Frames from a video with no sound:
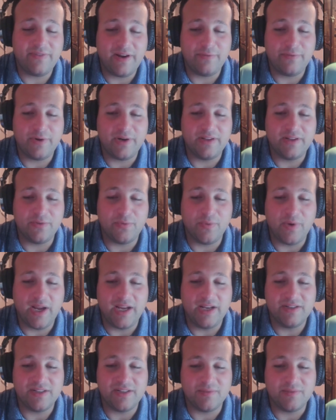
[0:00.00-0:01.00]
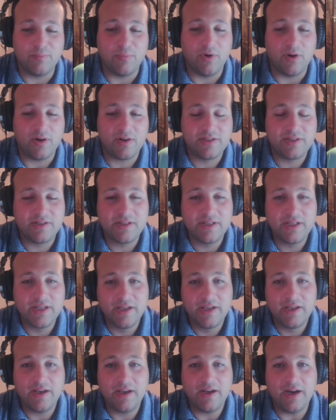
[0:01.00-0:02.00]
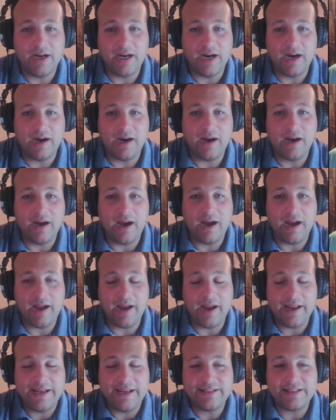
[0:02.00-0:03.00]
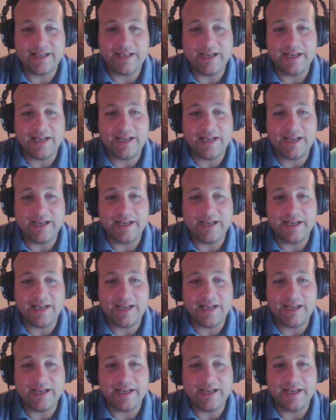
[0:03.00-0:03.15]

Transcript: favorite in the range is Brooks. Uh, mm-hmm. He's a